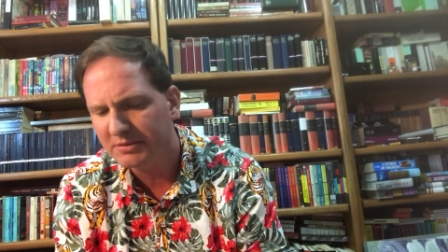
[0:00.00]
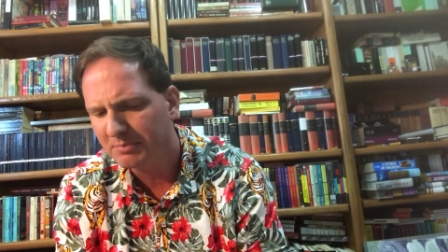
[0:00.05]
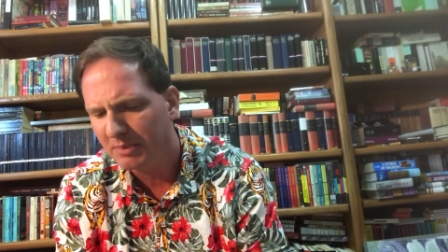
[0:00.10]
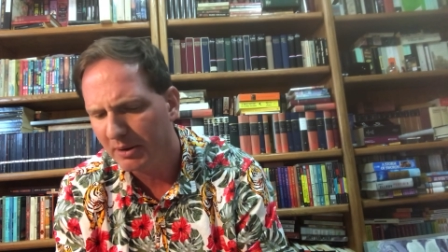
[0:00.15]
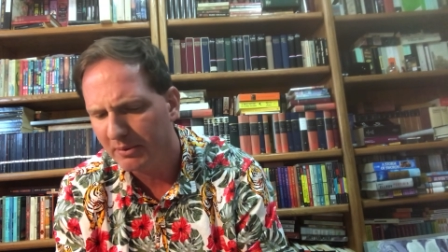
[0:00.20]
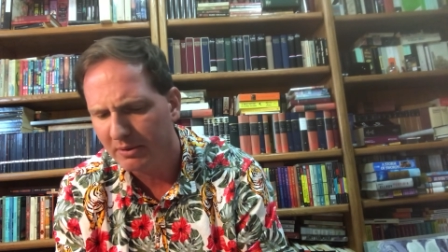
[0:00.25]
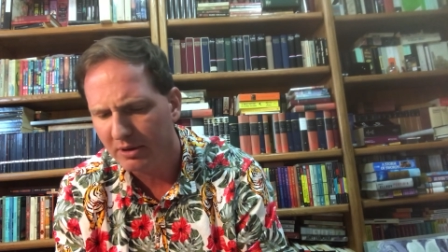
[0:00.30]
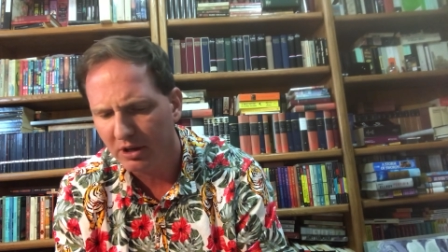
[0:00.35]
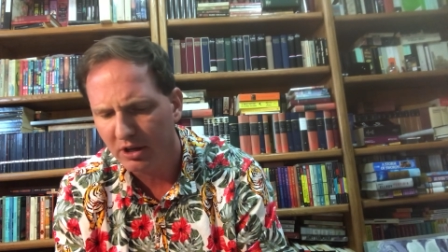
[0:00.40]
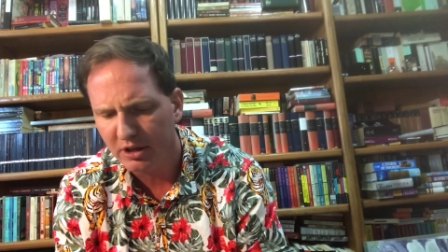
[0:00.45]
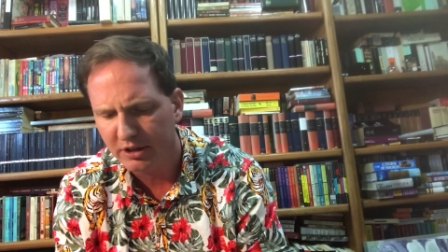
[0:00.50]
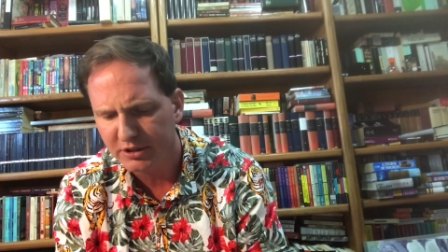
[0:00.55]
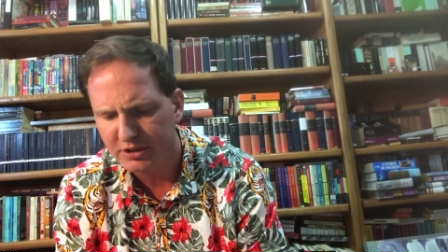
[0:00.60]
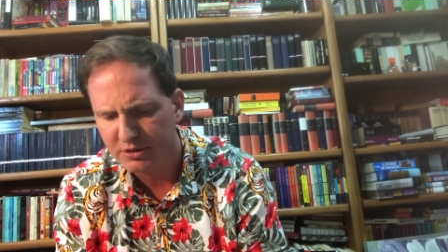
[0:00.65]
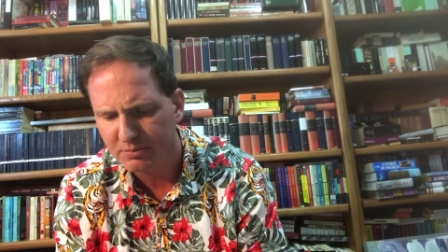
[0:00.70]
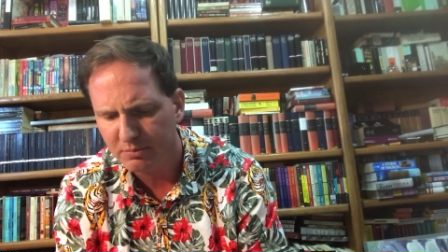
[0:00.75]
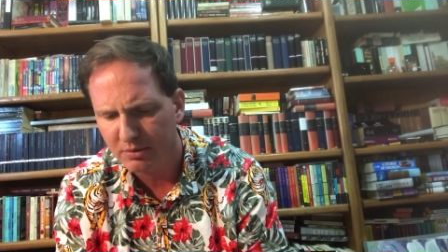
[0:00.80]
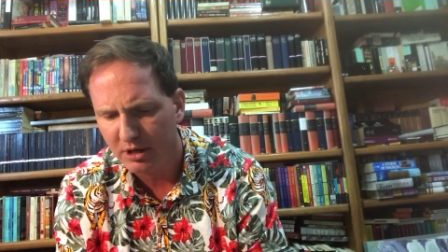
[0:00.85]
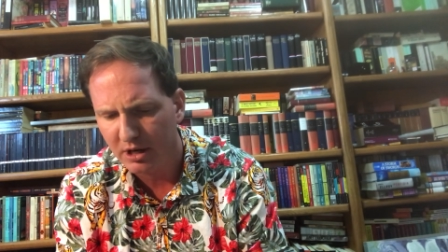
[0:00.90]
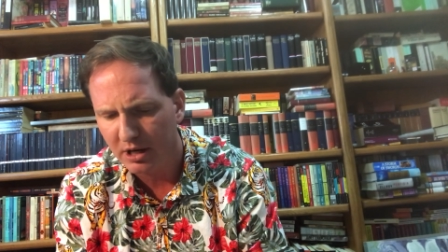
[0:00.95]
probably the
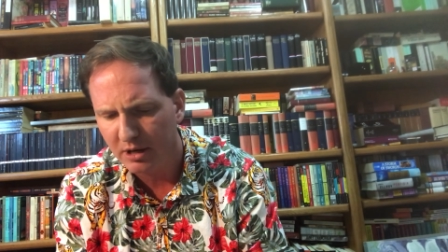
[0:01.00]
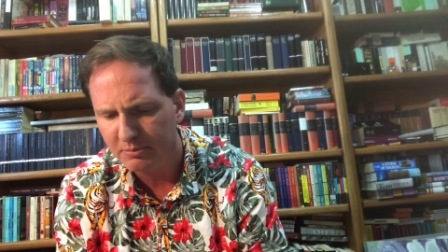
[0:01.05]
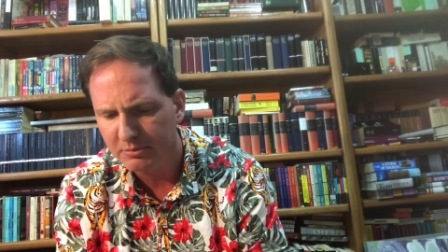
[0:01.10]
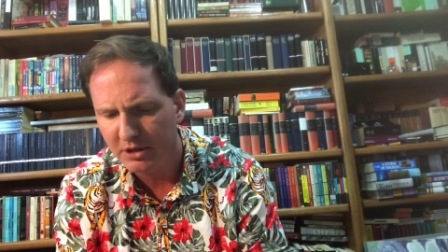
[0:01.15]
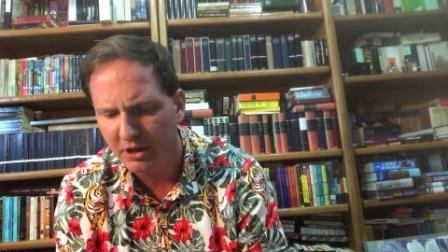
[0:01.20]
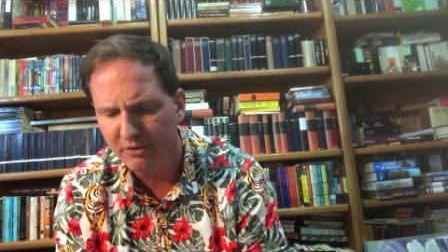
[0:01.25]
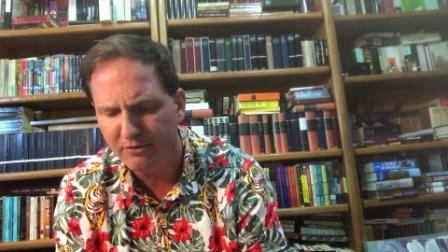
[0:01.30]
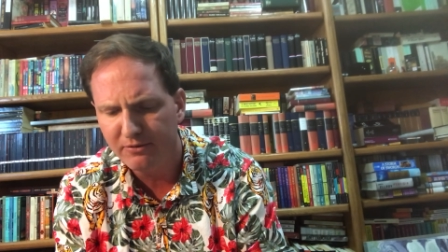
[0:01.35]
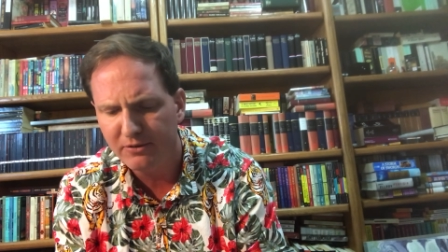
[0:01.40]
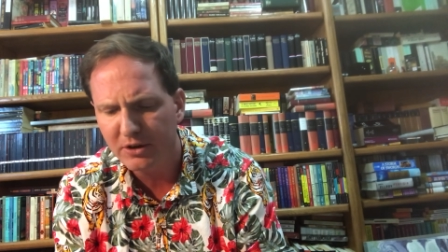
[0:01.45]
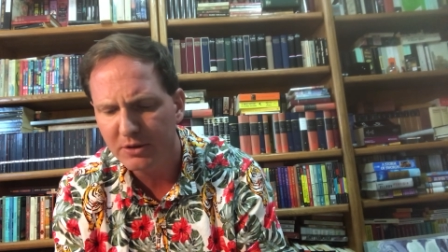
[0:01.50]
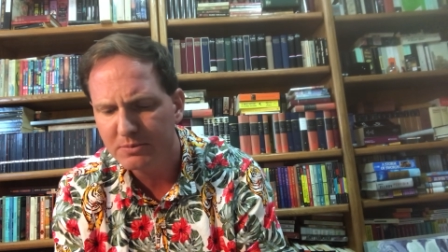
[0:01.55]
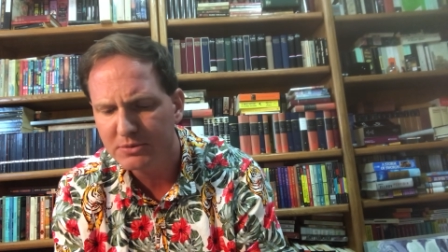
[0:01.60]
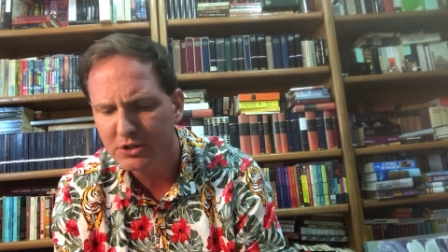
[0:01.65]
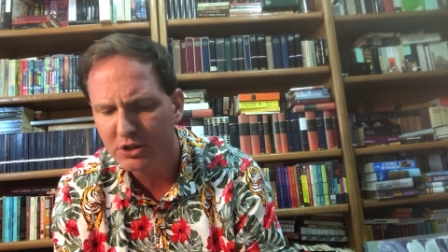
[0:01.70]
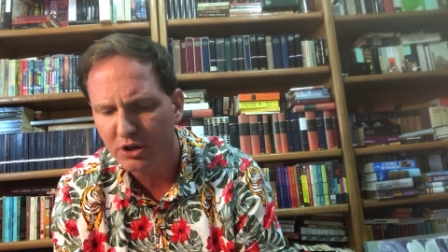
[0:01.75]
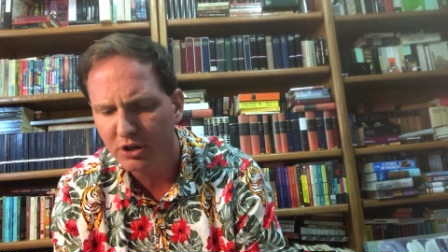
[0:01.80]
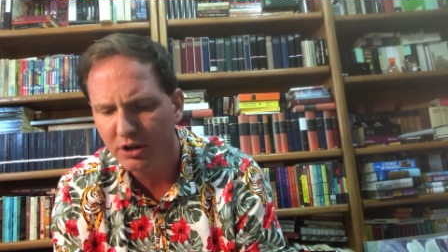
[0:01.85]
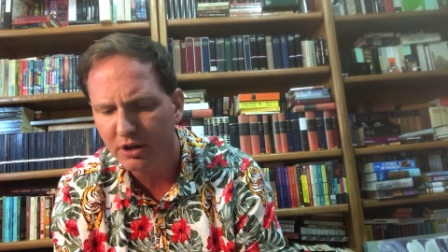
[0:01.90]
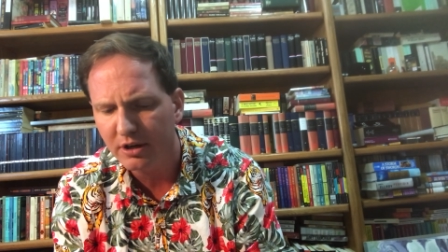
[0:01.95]
longest prompt. Affirms
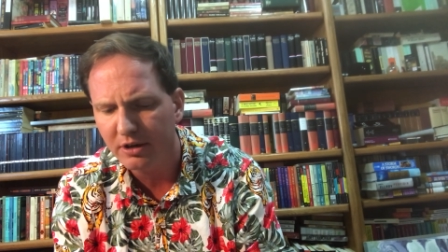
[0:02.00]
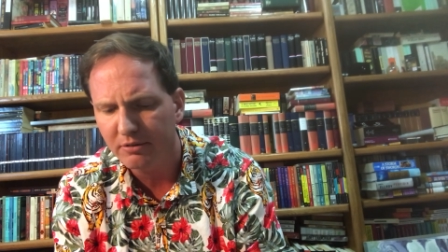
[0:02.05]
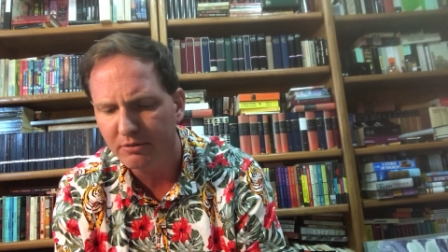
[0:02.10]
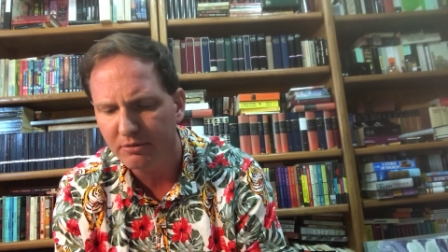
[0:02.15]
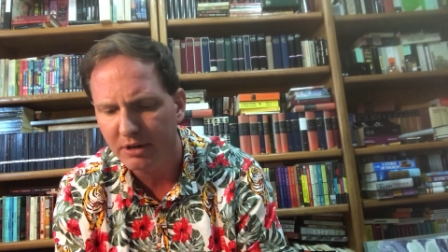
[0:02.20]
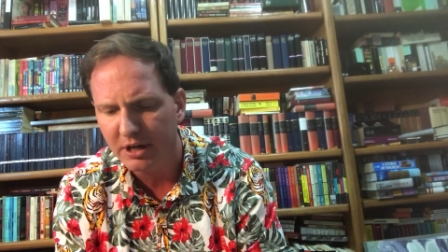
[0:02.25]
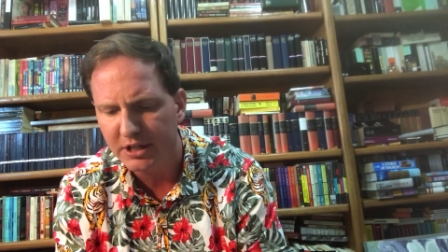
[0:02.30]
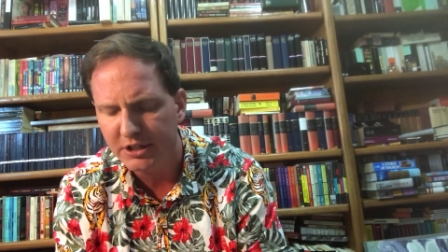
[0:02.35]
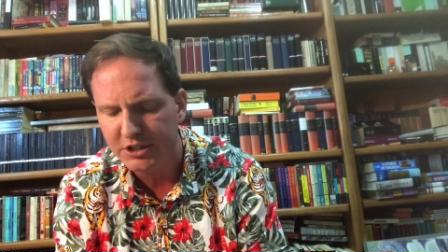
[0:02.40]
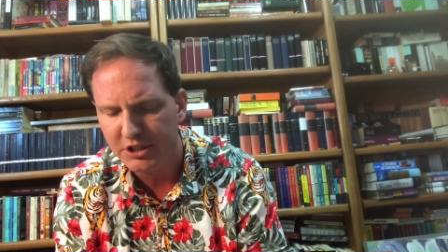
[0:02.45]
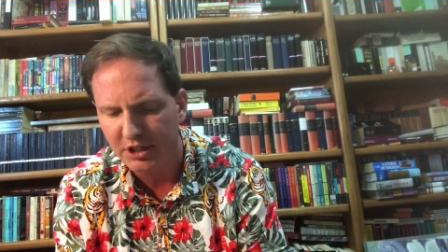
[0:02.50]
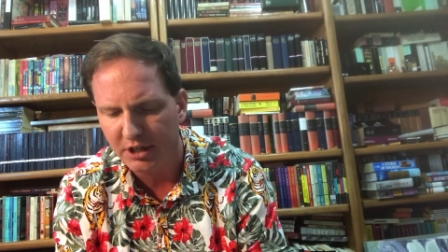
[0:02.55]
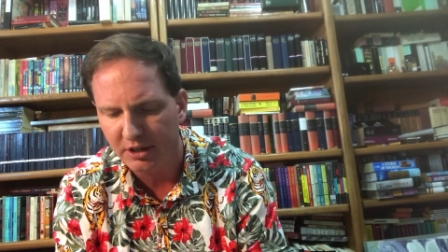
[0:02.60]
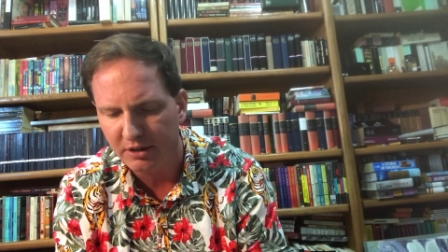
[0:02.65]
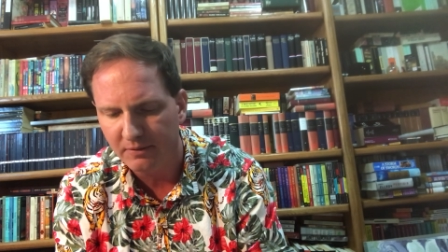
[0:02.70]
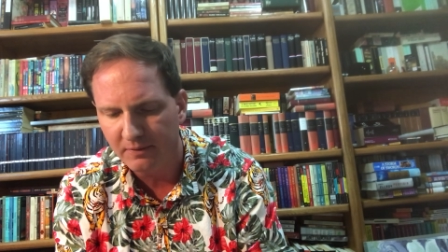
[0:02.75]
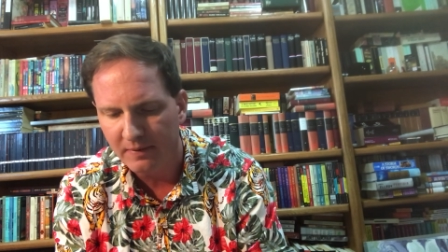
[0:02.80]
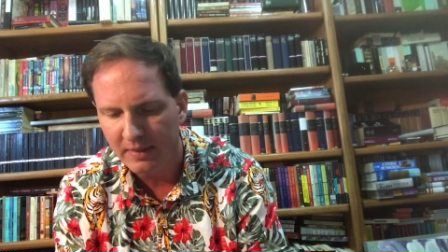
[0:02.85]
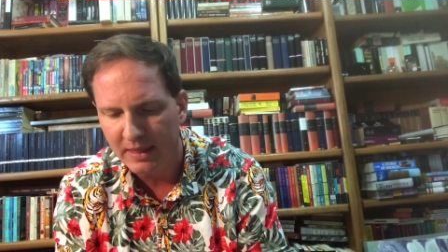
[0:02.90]
current ratio